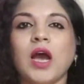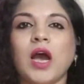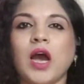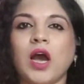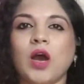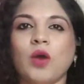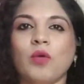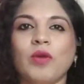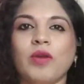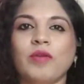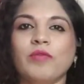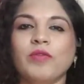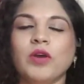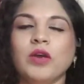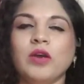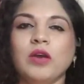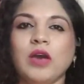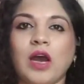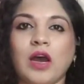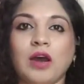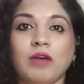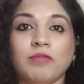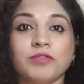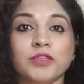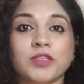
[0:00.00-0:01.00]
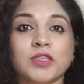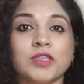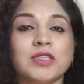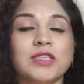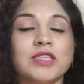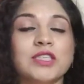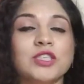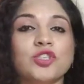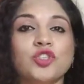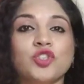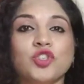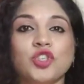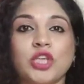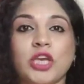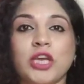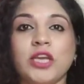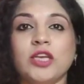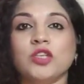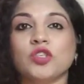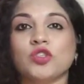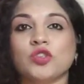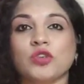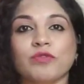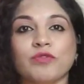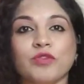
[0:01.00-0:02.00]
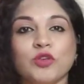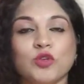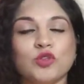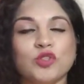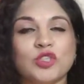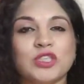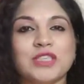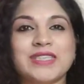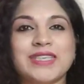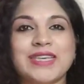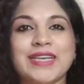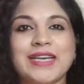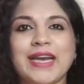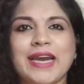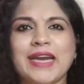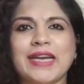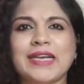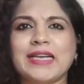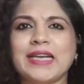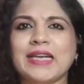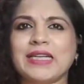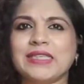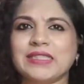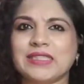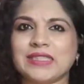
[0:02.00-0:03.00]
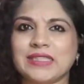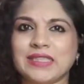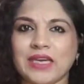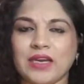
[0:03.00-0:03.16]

However, after this change of UGC guidelines,